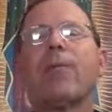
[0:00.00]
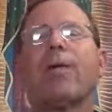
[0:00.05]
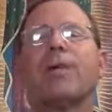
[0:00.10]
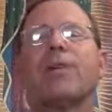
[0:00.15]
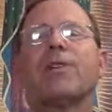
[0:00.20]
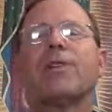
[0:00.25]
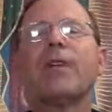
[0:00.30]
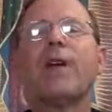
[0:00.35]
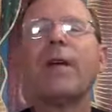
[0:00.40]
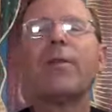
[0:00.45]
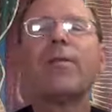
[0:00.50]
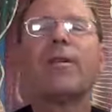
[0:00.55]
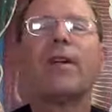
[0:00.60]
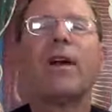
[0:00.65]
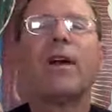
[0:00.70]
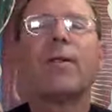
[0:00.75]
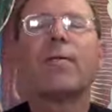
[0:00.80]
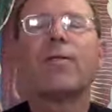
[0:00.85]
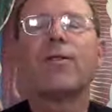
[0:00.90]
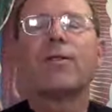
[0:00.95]
Once again,
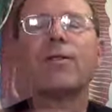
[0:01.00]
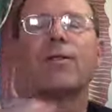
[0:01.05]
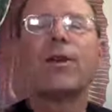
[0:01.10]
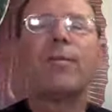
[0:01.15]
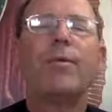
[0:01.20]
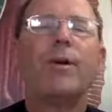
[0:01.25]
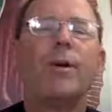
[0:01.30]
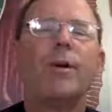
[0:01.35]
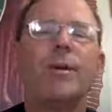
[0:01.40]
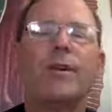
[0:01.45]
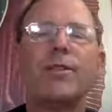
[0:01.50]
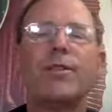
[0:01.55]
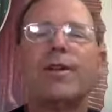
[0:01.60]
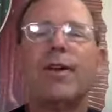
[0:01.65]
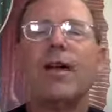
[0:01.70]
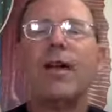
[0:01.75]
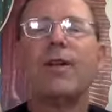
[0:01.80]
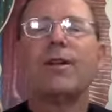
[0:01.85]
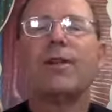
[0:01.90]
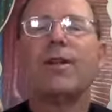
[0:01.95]
we've got First
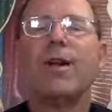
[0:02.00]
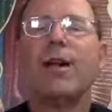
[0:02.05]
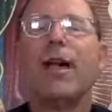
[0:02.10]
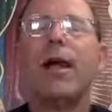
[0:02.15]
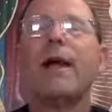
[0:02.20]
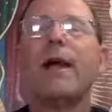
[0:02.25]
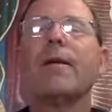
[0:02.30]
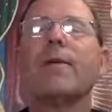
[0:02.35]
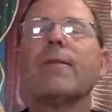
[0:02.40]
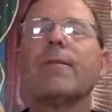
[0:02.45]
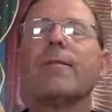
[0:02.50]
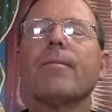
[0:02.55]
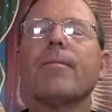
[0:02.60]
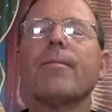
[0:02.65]
Communions again today.